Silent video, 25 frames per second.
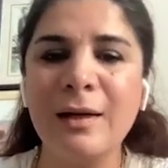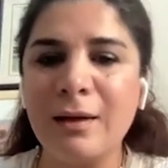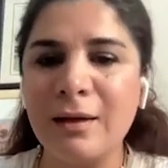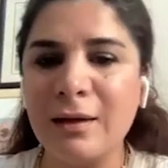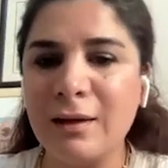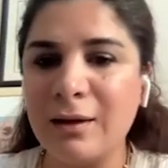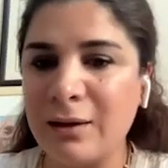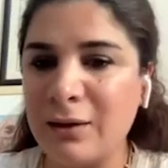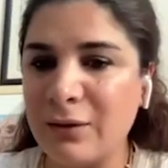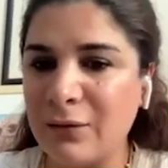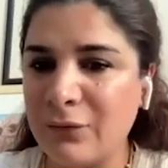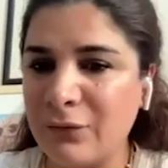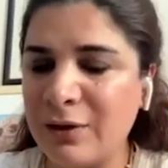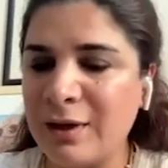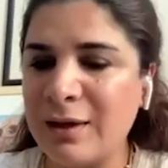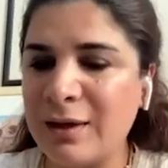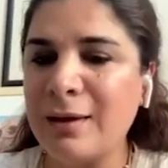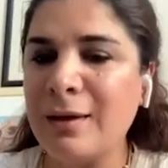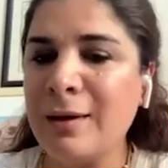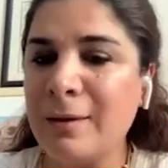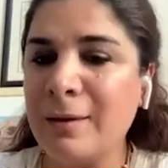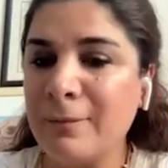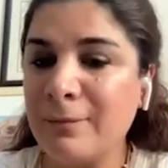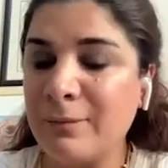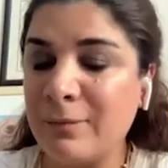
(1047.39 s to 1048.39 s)

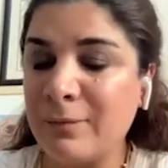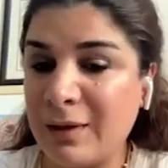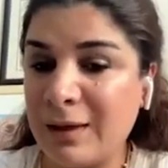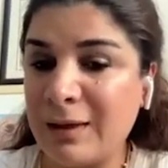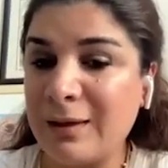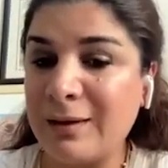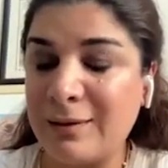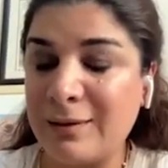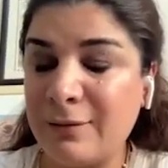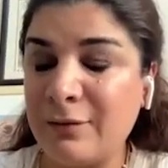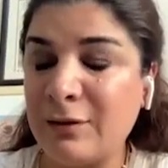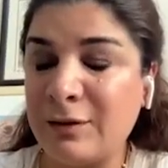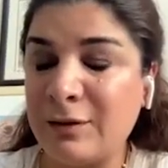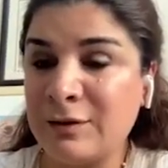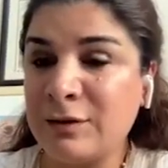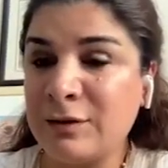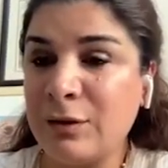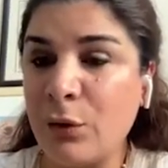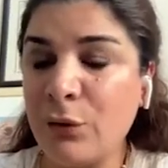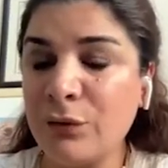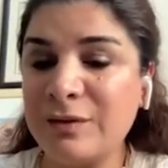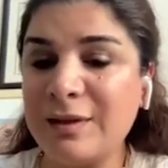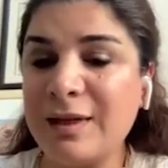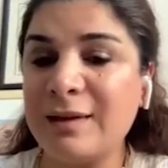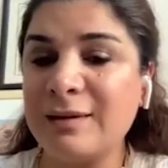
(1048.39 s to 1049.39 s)
we saw
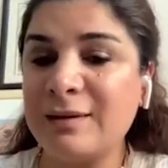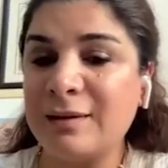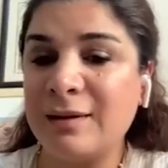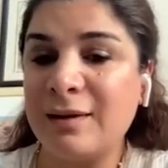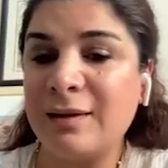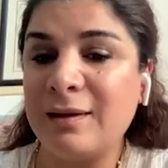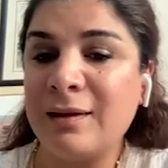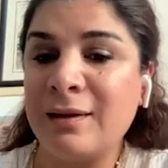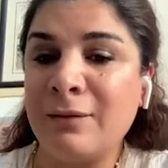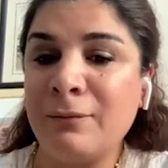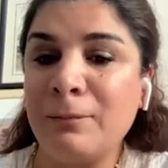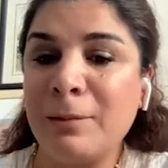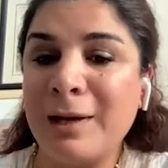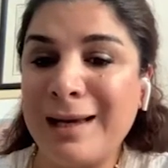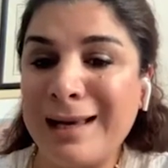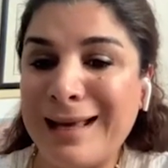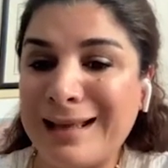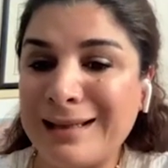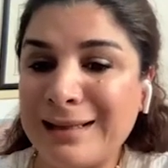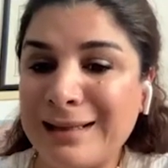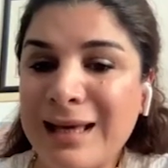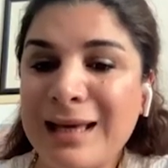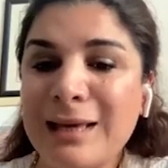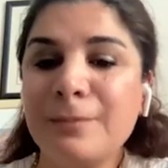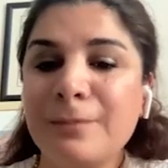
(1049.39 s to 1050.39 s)
that by
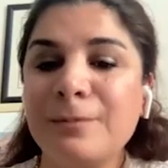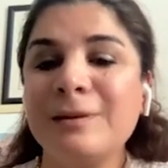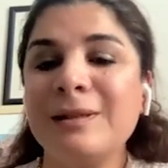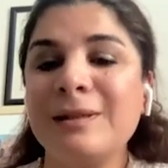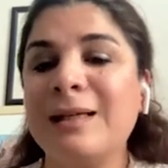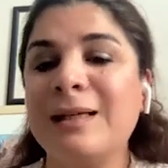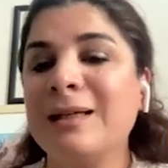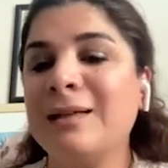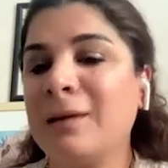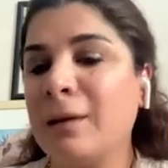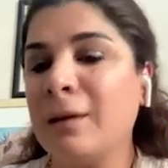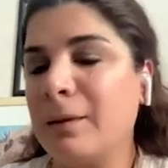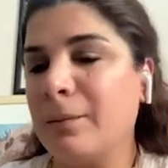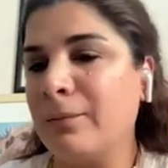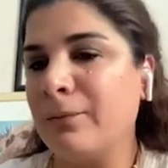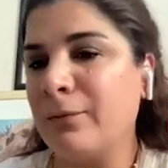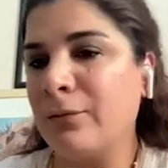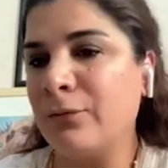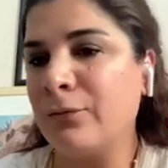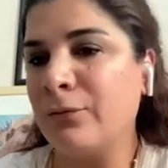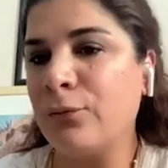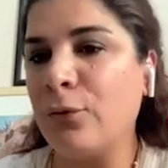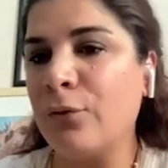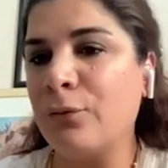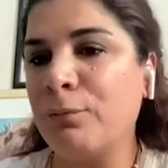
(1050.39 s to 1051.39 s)
enabling
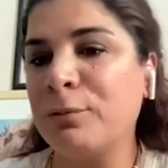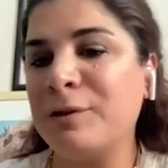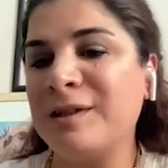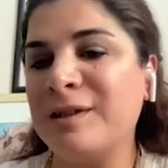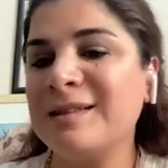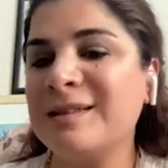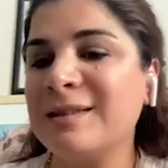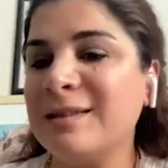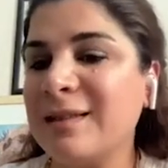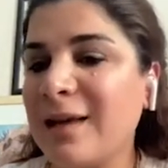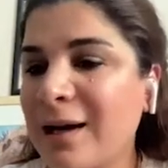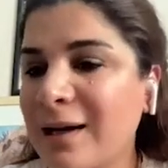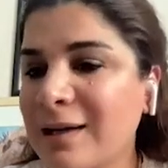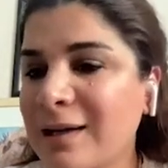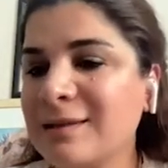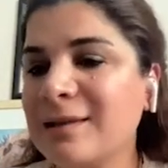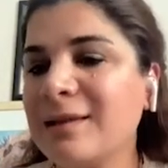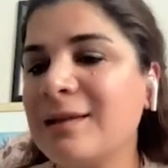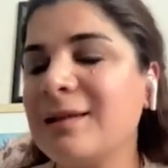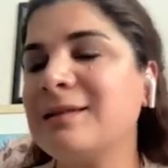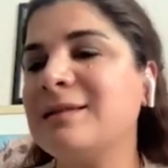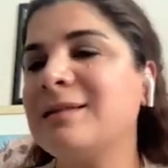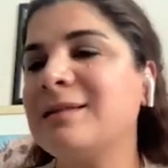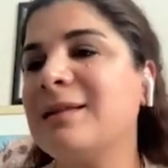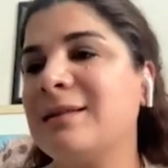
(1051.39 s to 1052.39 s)
for precise
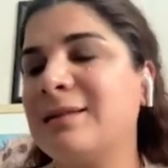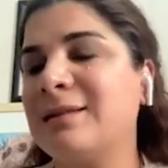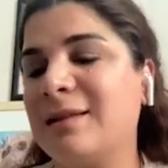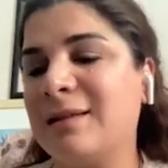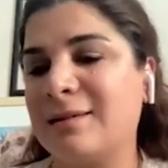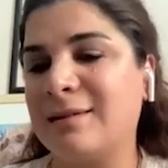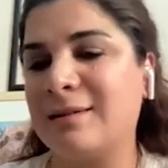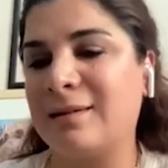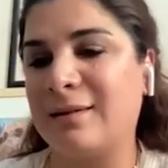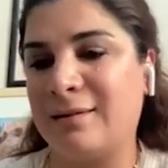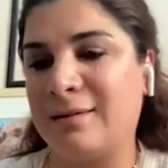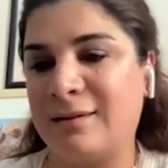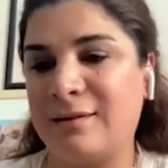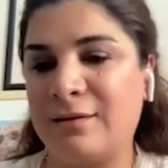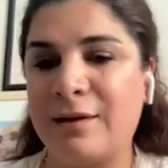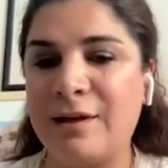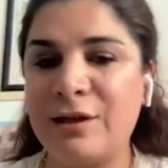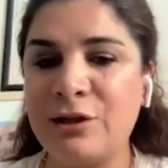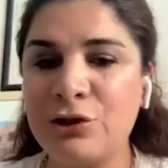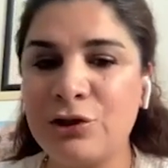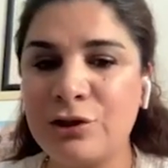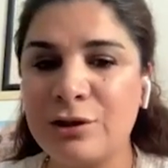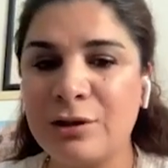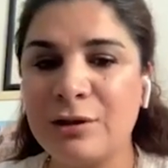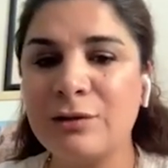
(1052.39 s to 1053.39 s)
anesthetic
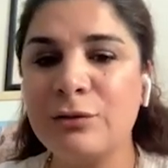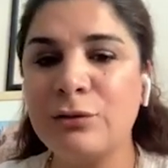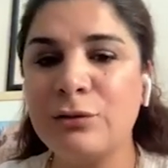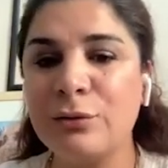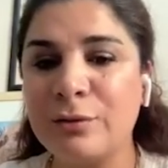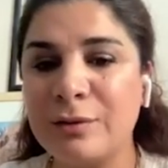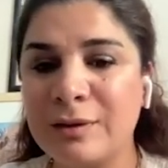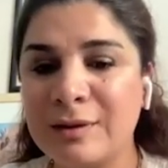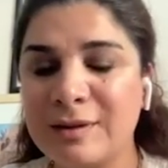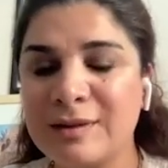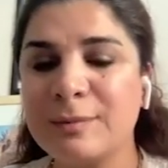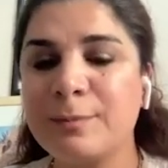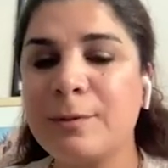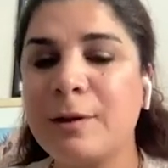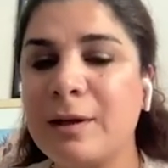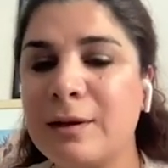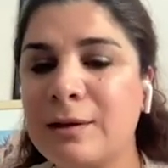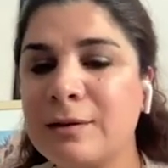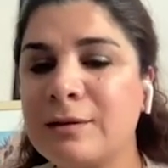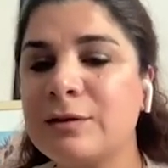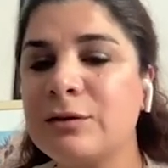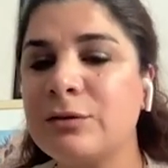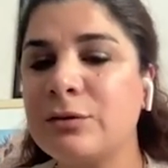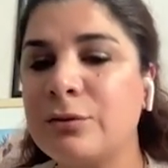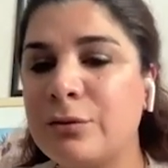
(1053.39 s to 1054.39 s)
titration during
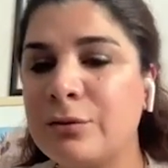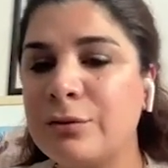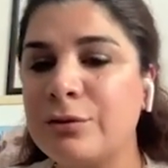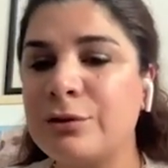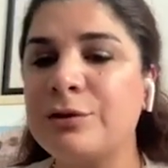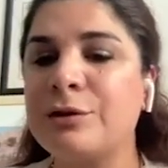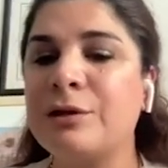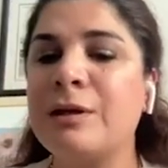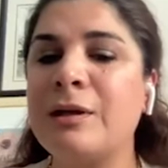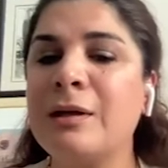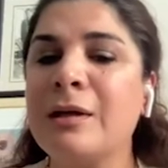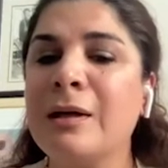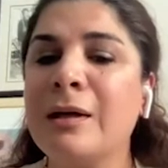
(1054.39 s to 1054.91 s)
spinal surgery,